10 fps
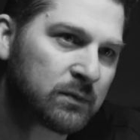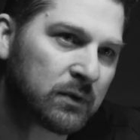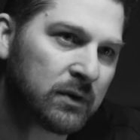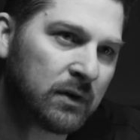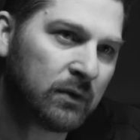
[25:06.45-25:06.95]

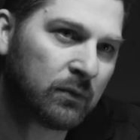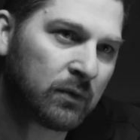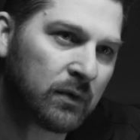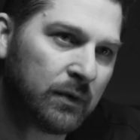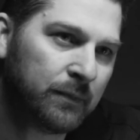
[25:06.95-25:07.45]

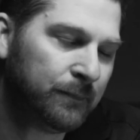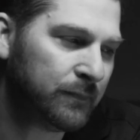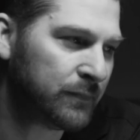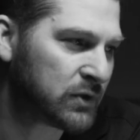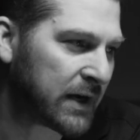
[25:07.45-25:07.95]
We're
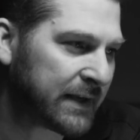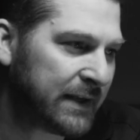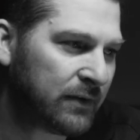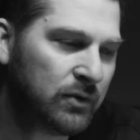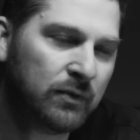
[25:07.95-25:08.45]
tracking
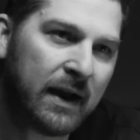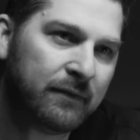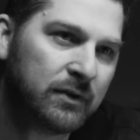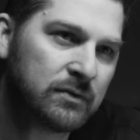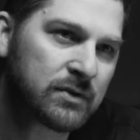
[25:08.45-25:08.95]
down new
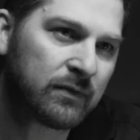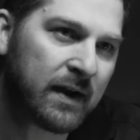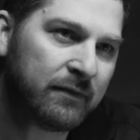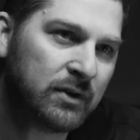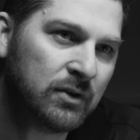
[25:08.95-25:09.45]
avenues of
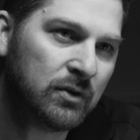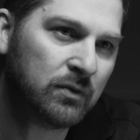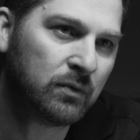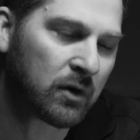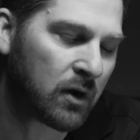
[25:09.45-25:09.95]
revenue.
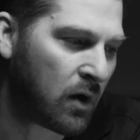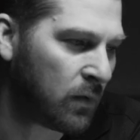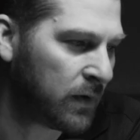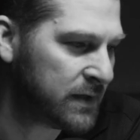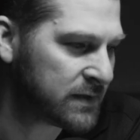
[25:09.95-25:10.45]
We're
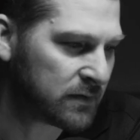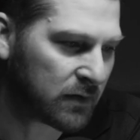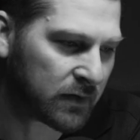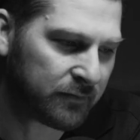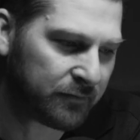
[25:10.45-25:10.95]
always looking